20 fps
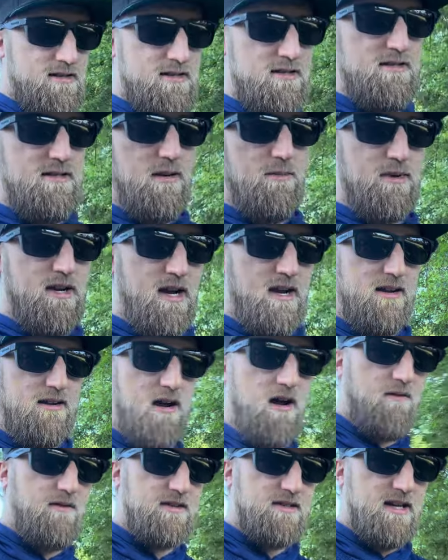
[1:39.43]
some kind of
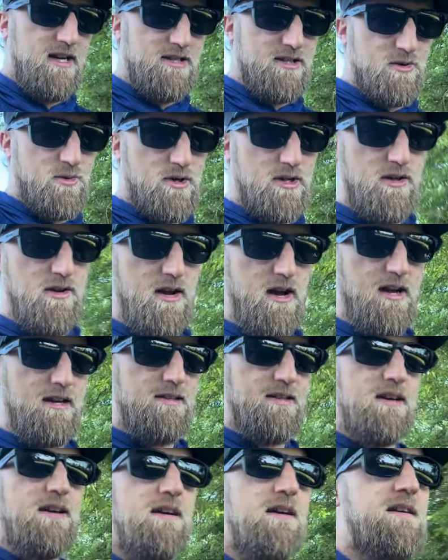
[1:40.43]
conversation with you guys.